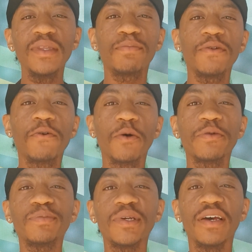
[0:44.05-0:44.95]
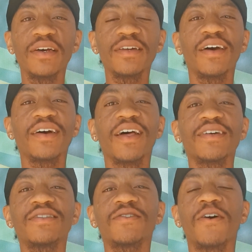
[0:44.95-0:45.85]
And before we begin, I'd
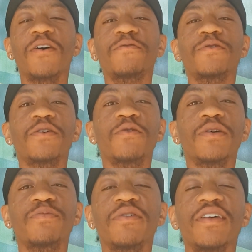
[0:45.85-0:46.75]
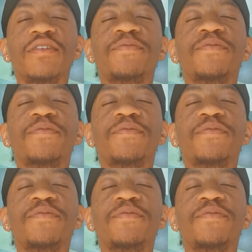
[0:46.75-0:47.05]
like to start off with a quick prayer.